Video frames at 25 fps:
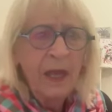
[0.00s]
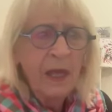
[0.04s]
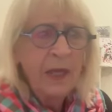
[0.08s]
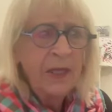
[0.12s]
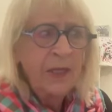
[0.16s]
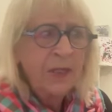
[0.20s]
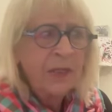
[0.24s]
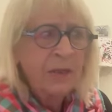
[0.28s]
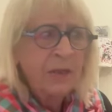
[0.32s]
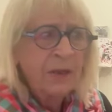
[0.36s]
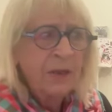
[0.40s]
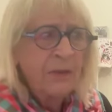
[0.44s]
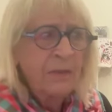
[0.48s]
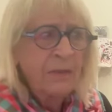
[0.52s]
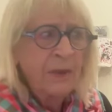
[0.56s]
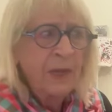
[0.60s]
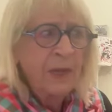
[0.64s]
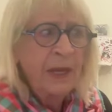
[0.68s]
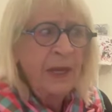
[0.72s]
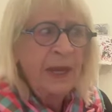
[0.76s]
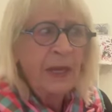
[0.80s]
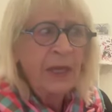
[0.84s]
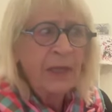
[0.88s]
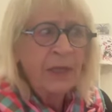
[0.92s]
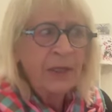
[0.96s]
He's doing a
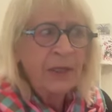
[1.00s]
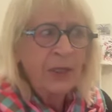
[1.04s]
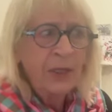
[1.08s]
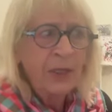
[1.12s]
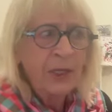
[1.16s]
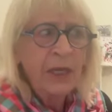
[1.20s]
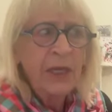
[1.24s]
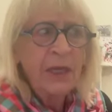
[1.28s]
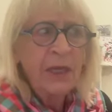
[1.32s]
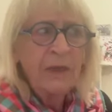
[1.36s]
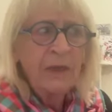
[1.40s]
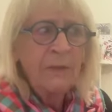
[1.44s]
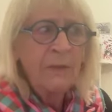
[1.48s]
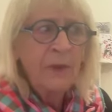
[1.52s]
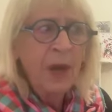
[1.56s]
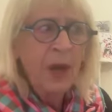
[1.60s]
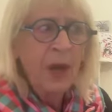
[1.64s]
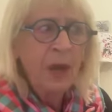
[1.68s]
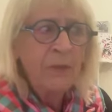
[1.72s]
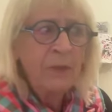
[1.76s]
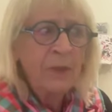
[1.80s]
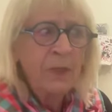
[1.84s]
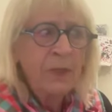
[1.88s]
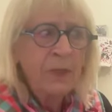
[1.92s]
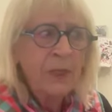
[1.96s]
PhD at the
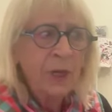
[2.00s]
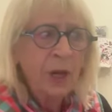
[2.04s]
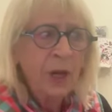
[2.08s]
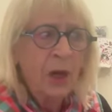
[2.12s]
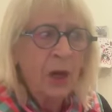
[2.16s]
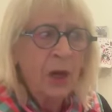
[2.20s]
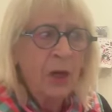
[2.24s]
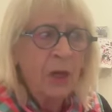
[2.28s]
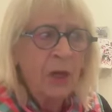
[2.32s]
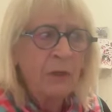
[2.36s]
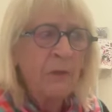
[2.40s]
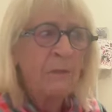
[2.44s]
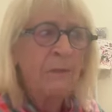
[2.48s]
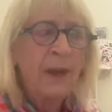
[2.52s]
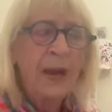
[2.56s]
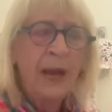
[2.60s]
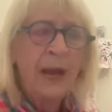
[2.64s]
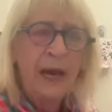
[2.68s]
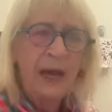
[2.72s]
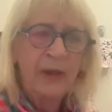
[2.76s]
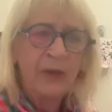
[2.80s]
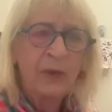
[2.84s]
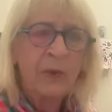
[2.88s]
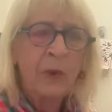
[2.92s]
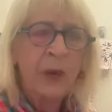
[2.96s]
moment on
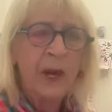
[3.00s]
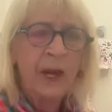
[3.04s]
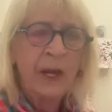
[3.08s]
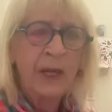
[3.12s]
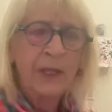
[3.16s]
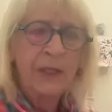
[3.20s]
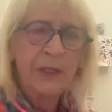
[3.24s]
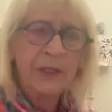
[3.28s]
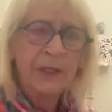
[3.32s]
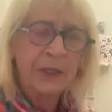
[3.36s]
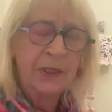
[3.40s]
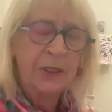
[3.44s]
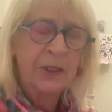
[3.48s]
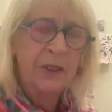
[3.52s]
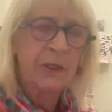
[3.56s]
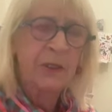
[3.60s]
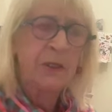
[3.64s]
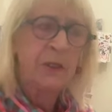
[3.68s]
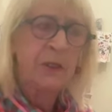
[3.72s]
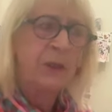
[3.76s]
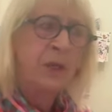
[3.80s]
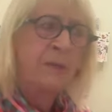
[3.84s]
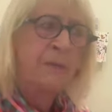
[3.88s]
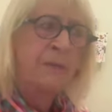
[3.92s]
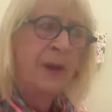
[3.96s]
pathways
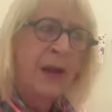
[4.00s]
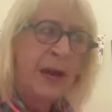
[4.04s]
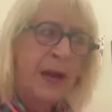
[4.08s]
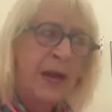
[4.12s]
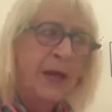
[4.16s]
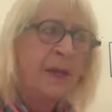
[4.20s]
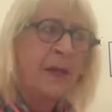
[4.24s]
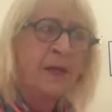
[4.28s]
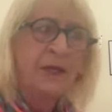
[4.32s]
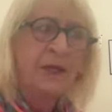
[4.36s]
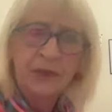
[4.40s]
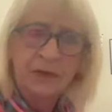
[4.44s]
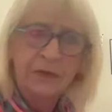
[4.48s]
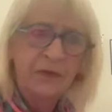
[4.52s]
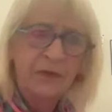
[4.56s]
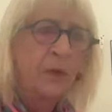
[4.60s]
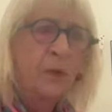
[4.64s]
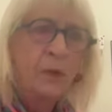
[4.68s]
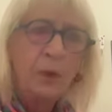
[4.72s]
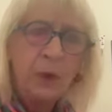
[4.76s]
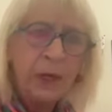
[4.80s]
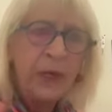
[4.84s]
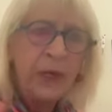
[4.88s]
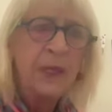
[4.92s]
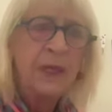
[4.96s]
to markets
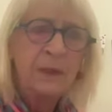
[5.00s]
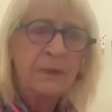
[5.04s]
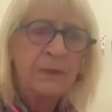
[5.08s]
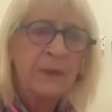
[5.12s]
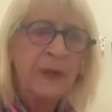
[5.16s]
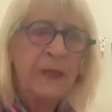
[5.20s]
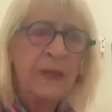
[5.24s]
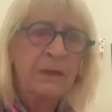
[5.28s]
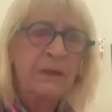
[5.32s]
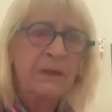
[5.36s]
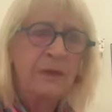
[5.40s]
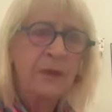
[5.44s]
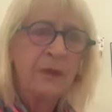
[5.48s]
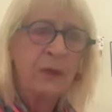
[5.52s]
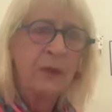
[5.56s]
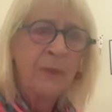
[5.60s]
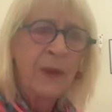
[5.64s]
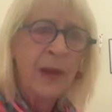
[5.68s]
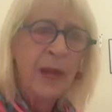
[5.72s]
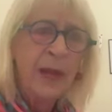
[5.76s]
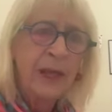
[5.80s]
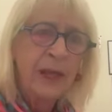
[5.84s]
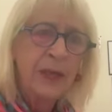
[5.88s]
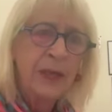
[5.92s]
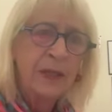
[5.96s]
for independent
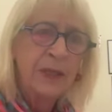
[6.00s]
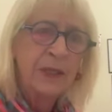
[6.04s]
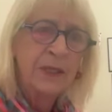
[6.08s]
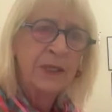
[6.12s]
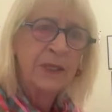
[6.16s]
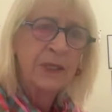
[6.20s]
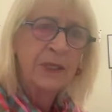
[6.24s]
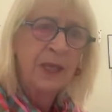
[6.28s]
filmmakers,